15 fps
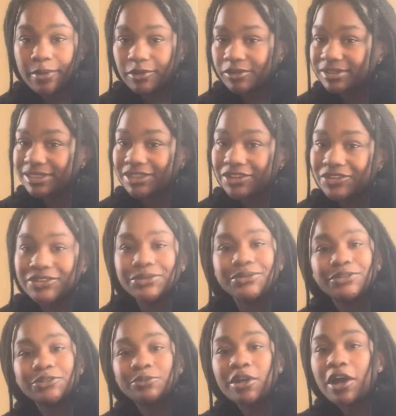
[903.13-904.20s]
posting on
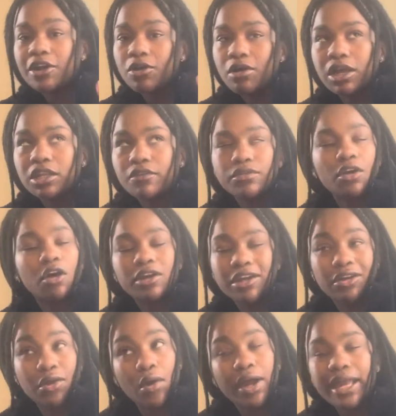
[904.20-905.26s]
YouTube. Y'all know I love y'all.
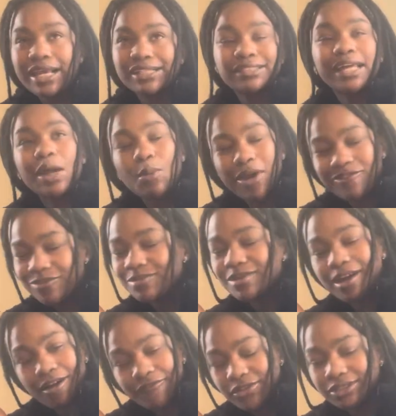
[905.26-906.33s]
Y'all know I can't stay away from
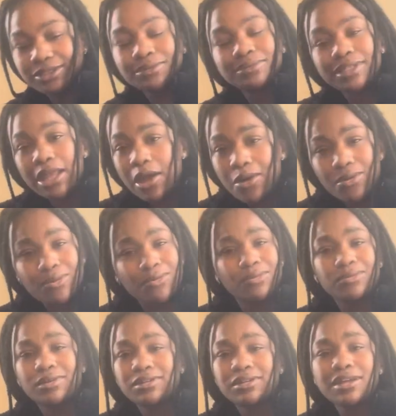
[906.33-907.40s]
y'all for too
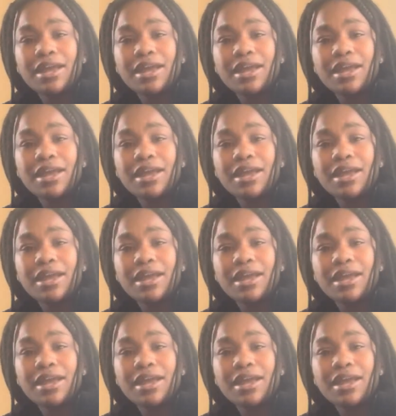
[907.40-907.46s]
long.